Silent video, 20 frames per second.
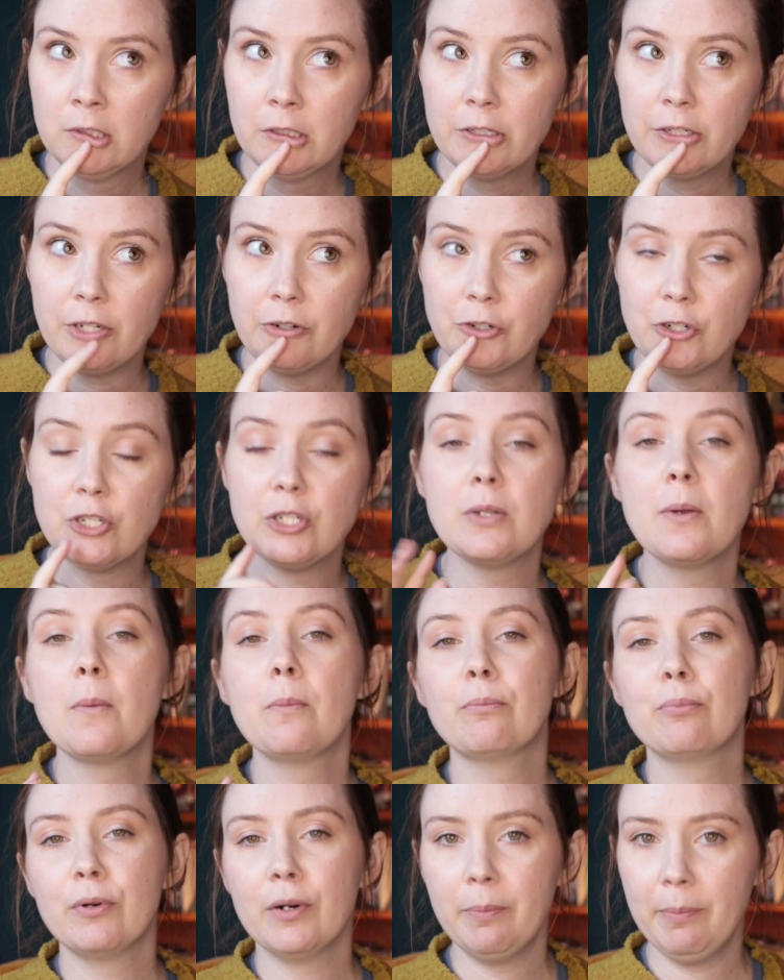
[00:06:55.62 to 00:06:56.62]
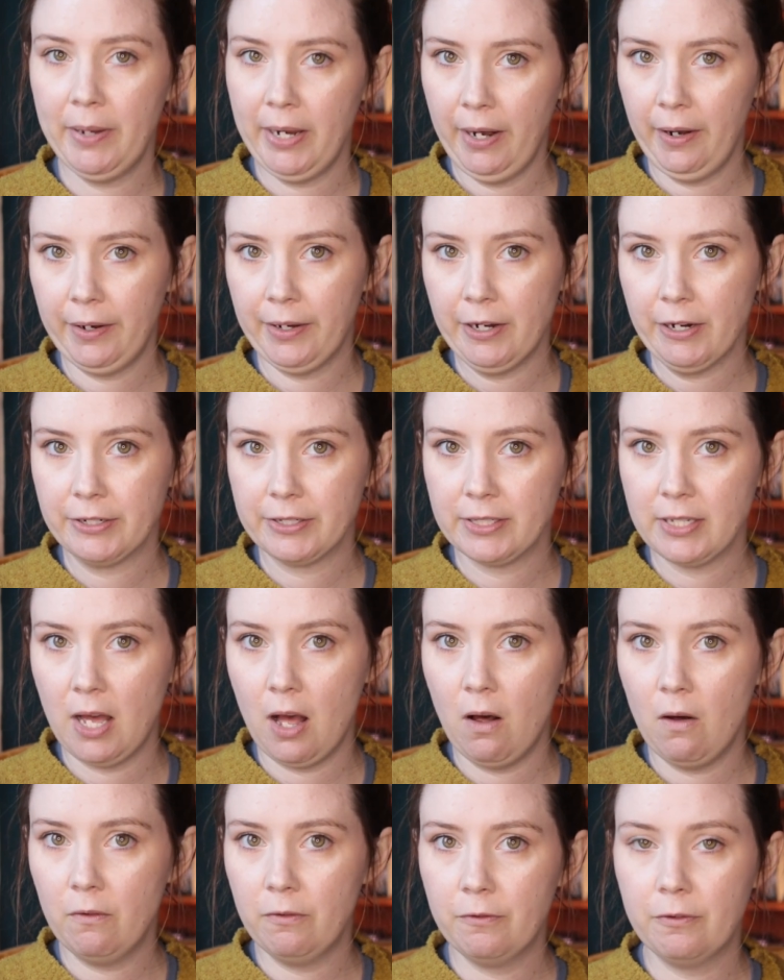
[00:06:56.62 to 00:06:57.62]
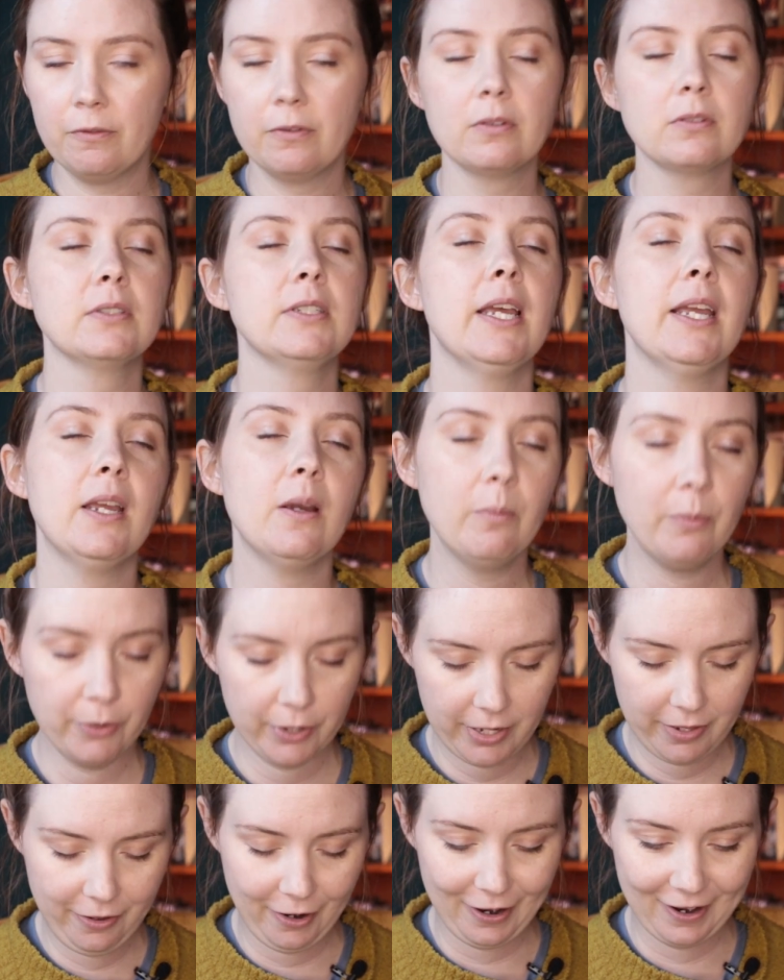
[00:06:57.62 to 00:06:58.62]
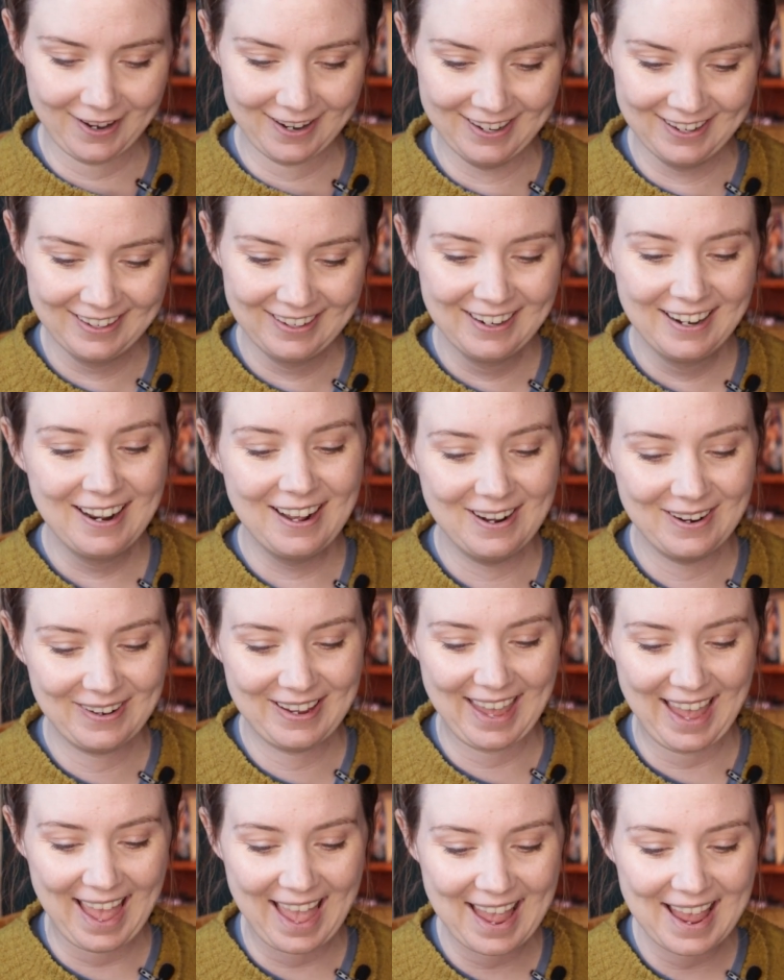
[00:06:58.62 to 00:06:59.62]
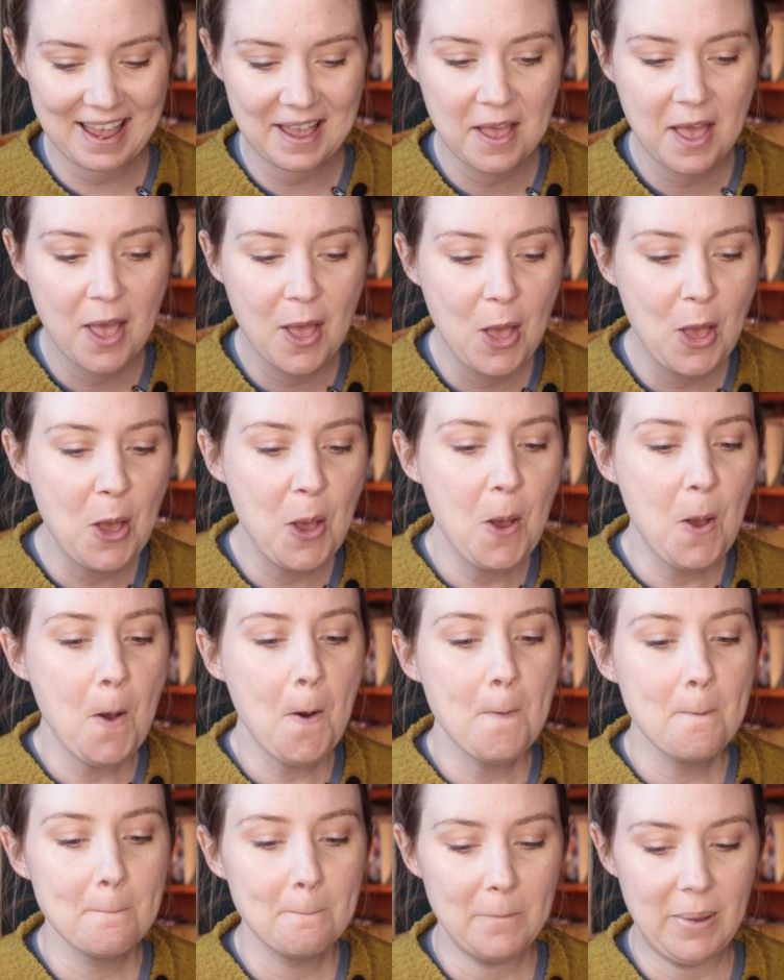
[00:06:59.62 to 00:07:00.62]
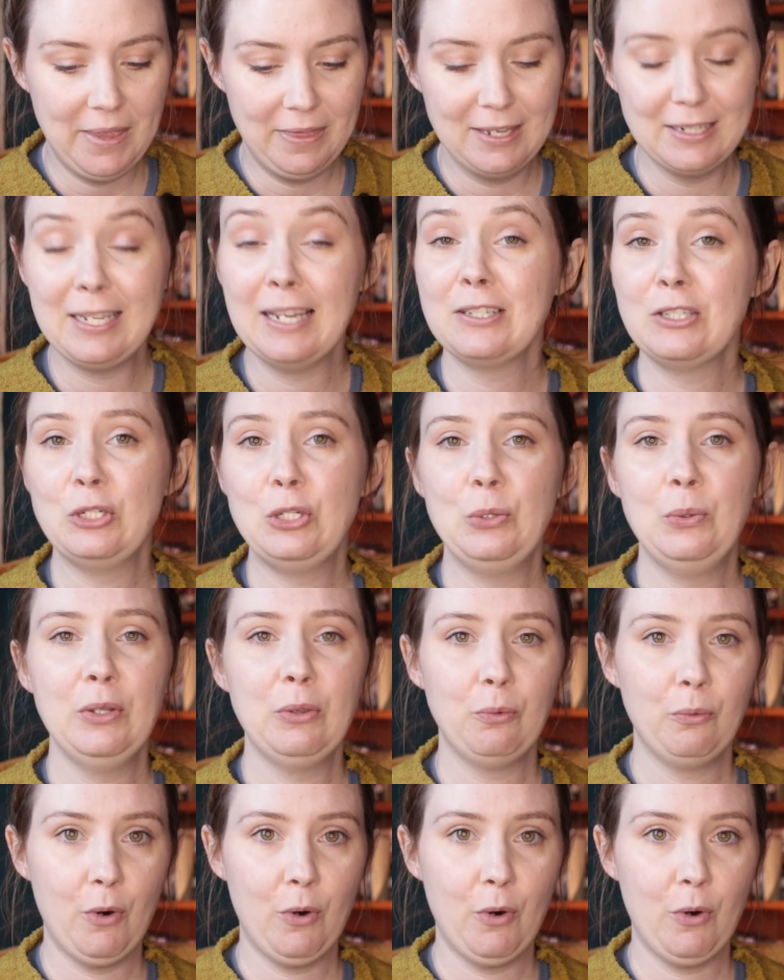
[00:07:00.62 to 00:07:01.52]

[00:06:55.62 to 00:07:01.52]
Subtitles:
So just prepare yourself. Take a breather, okay? But this has to do with